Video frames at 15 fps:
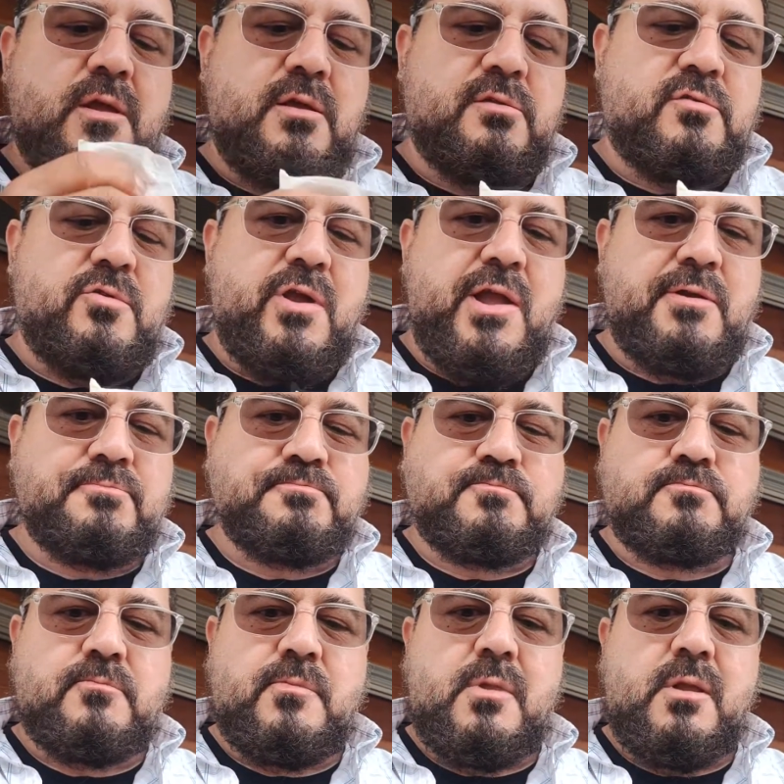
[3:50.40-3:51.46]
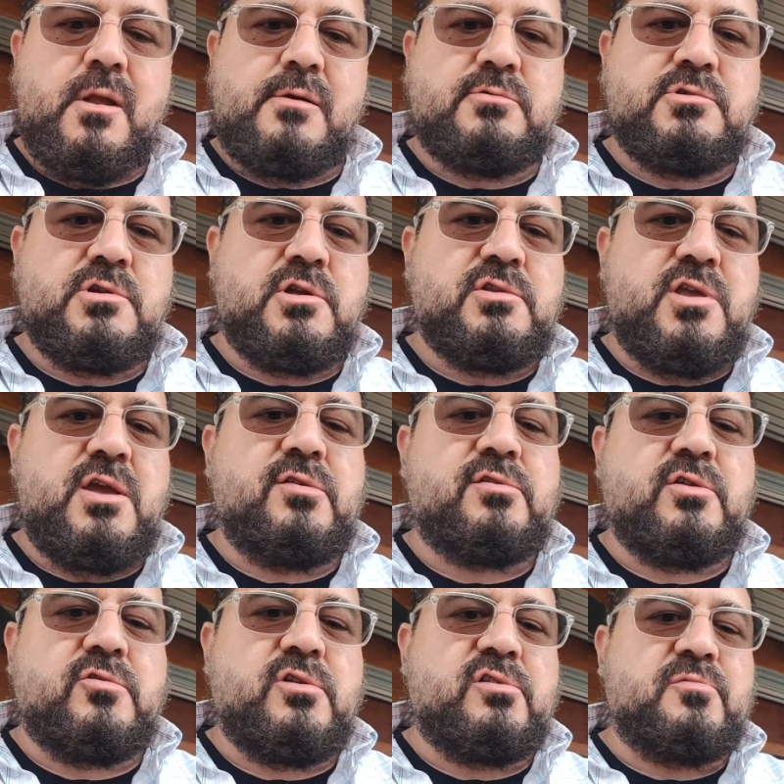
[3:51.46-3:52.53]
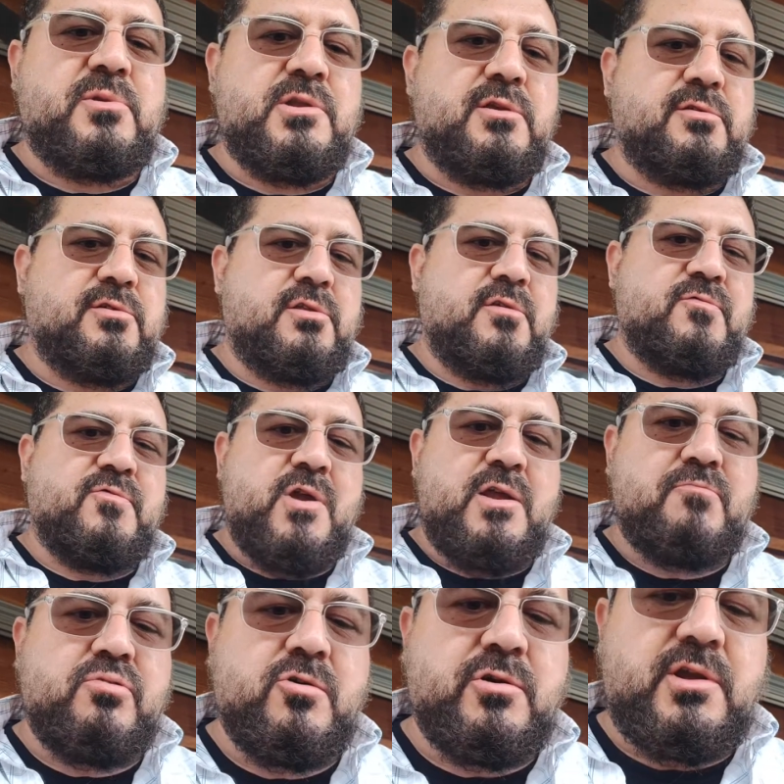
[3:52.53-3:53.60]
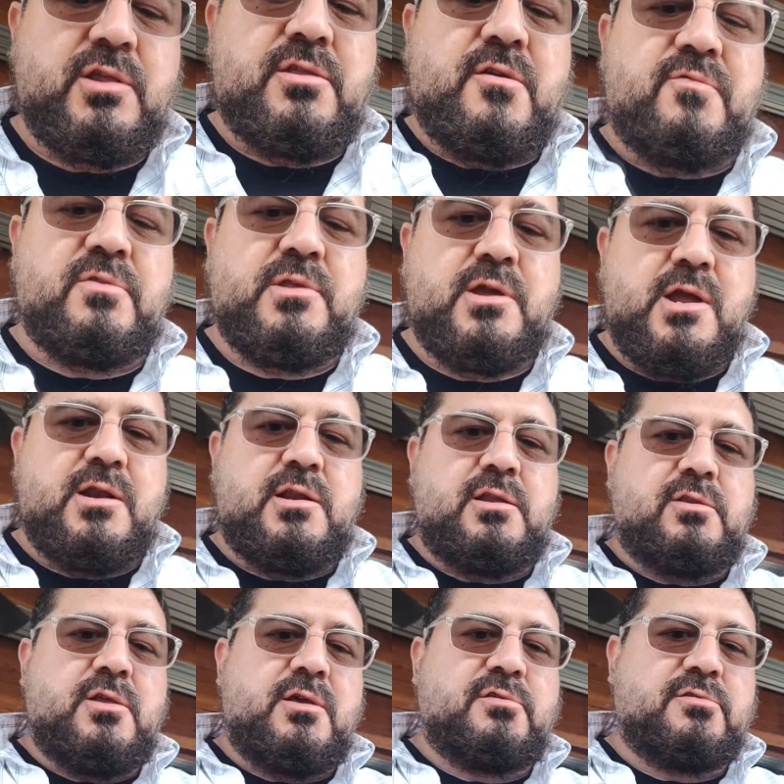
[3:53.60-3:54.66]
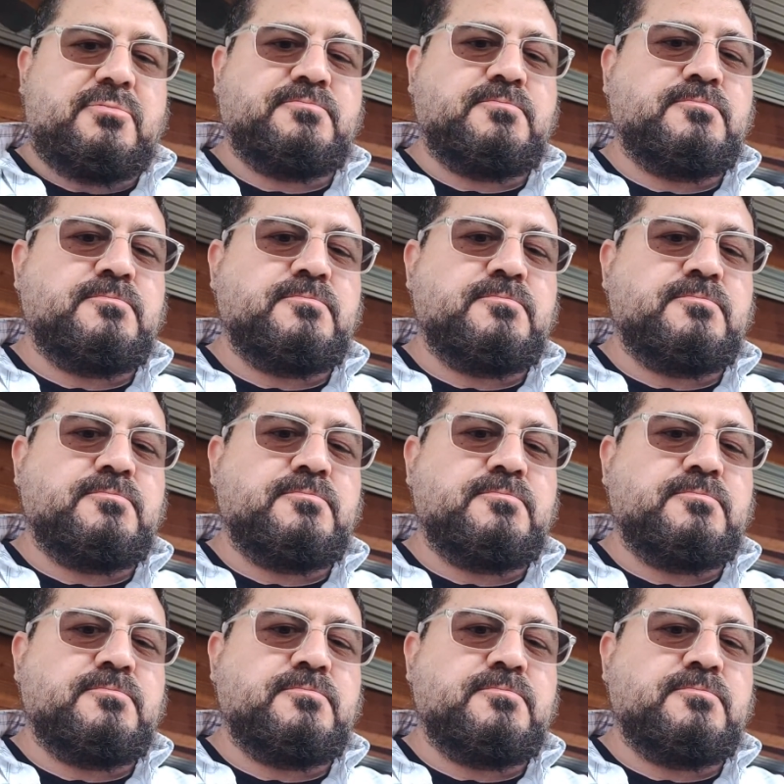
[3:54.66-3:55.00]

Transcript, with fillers: is great. You can taste the crispiness of the fried pork in there for the carnitas.